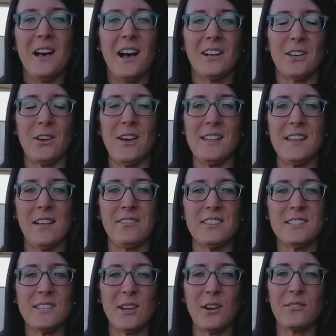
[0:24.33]
I'll go ahead and have
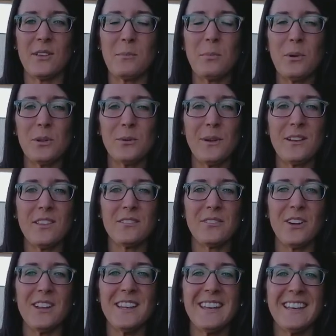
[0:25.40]
the CRV pulled around to the
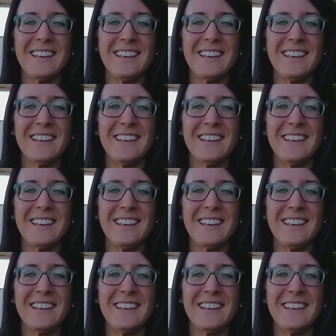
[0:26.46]
front,